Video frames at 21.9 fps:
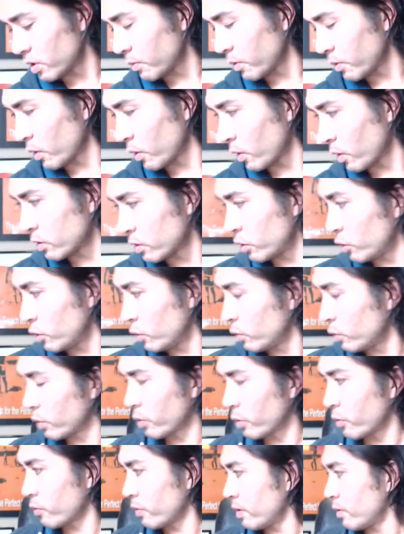store number
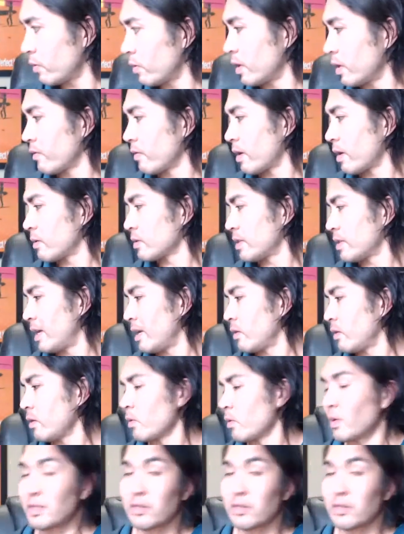two or three, whatever I was at.